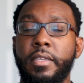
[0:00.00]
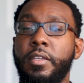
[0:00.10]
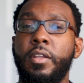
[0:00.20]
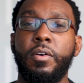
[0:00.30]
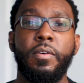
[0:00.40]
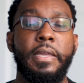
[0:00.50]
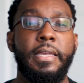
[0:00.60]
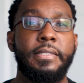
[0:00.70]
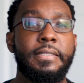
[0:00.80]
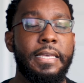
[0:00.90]
You know,
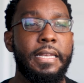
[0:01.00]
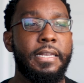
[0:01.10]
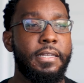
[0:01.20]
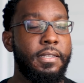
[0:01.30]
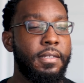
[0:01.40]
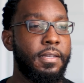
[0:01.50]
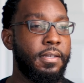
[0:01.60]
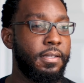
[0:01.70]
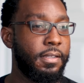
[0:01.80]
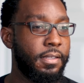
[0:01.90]
insanity
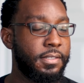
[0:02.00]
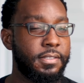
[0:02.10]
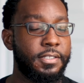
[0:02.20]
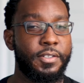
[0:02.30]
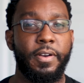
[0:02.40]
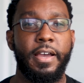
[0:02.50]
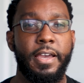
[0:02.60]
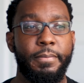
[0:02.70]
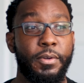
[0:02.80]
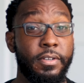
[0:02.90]
is
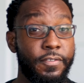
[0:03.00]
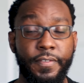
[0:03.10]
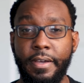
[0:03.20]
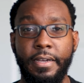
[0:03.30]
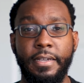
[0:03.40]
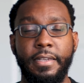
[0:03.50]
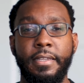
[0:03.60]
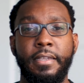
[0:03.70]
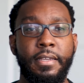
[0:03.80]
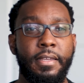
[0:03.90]
described or defined
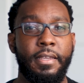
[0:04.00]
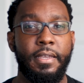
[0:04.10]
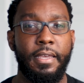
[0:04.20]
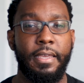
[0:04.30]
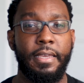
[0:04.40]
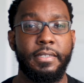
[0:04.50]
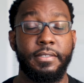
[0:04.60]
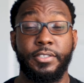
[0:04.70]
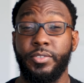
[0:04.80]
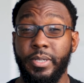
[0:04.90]
as
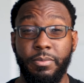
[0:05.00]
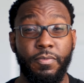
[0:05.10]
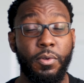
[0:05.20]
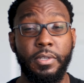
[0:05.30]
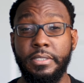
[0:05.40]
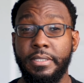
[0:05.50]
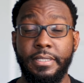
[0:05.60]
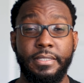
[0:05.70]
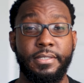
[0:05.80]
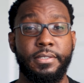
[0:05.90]
extreme
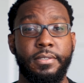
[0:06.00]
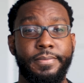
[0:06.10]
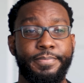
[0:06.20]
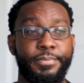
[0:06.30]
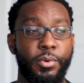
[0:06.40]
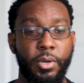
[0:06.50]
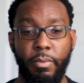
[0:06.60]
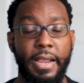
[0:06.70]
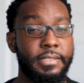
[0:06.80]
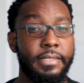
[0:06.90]
foolishness or
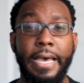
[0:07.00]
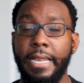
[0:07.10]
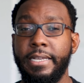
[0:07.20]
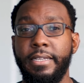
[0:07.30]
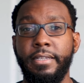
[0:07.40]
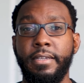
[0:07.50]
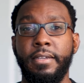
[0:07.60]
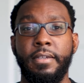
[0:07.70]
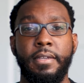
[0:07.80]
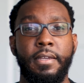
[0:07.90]
irrationality.
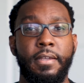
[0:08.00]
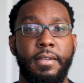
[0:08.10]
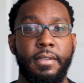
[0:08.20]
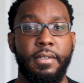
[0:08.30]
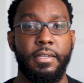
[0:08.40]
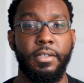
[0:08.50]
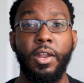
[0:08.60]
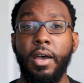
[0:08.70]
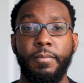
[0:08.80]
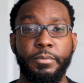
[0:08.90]
You
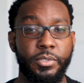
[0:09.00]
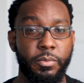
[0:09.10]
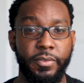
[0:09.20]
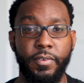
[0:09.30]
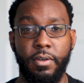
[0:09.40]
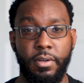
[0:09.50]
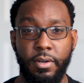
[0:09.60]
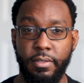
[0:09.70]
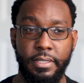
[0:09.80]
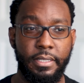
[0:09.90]
know, I'm sure we've all
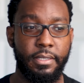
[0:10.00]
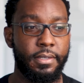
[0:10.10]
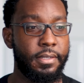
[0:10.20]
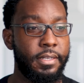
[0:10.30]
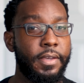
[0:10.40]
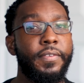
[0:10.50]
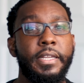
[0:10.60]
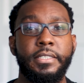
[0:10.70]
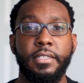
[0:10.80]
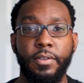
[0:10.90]
heard the
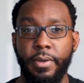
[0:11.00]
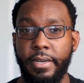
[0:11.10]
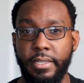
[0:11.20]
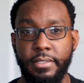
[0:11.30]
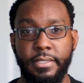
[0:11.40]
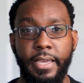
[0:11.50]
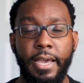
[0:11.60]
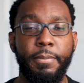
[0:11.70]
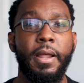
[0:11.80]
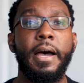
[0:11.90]
definition credited to
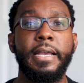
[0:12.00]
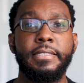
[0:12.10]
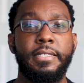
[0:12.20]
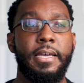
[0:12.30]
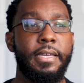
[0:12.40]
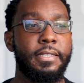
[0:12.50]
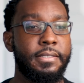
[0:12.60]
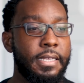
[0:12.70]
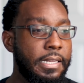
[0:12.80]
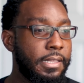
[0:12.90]
Albert Einstein,
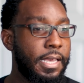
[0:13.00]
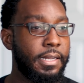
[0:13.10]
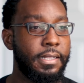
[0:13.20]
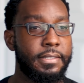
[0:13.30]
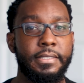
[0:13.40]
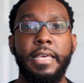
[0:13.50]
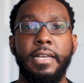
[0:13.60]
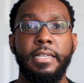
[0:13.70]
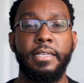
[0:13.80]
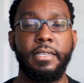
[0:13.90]
stating that
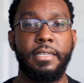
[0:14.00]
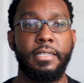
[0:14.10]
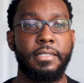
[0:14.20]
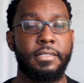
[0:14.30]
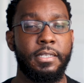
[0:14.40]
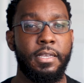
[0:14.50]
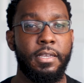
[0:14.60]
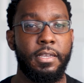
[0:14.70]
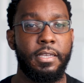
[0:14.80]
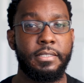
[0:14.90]
insanity is
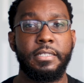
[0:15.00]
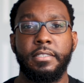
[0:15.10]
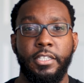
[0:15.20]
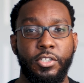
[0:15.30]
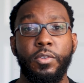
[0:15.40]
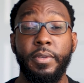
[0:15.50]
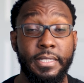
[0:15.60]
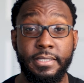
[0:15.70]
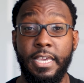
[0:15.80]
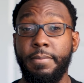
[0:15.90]
essentially doing
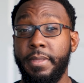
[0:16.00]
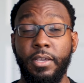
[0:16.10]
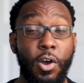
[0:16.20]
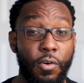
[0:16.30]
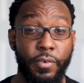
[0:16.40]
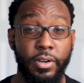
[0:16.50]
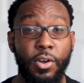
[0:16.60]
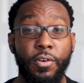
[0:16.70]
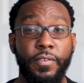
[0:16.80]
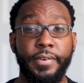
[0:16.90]
the same thing over and
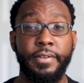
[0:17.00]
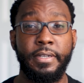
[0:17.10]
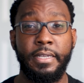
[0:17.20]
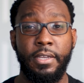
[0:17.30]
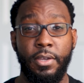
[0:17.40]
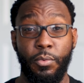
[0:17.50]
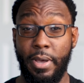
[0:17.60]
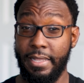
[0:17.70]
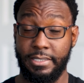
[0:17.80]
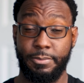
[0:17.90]
over
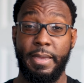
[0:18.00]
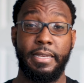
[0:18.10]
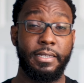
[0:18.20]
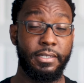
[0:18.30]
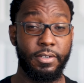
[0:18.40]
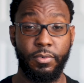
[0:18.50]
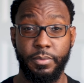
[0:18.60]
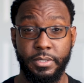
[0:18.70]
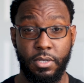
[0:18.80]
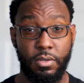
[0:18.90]
while expecting different
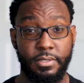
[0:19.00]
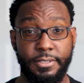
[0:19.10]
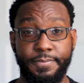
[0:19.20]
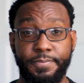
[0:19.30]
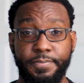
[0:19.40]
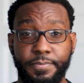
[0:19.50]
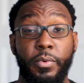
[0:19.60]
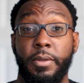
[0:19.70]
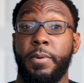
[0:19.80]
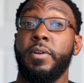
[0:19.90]
results.
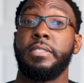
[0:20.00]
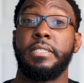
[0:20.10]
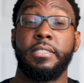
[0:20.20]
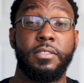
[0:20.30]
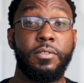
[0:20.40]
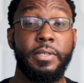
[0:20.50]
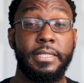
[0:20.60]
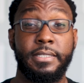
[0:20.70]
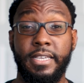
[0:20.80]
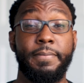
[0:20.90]
When a person is doing
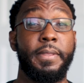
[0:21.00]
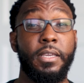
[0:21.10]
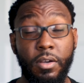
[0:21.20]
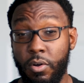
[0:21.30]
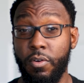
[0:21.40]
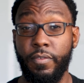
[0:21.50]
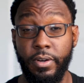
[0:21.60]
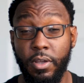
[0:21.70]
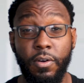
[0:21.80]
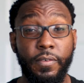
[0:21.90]
the same thing over
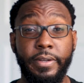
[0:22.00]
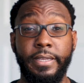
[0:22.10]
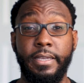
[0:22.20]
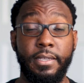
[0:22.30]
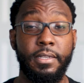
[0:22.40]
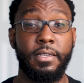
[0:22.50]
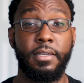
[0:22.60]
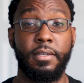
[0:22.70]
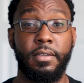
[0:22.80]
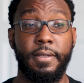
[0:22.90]
and over again,
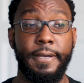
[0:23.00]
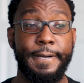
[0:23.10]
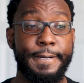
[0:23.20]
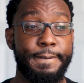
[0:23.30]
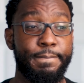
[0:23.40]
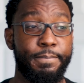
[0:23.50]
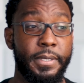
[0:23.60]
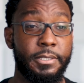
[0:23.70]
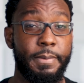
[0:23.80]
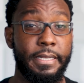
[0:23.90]

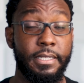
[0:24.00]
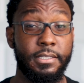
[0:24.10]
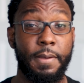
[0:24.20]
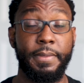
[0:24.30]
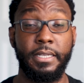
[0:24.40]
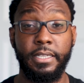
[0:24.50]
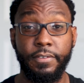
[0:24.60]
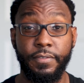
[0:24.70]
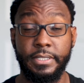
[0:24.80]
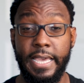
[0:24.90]
expecting something
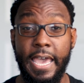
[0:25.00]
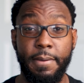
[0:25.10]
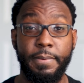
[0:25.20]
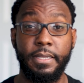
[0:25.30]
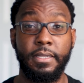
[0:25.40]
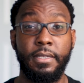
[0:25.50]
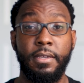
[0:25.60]
different to happen,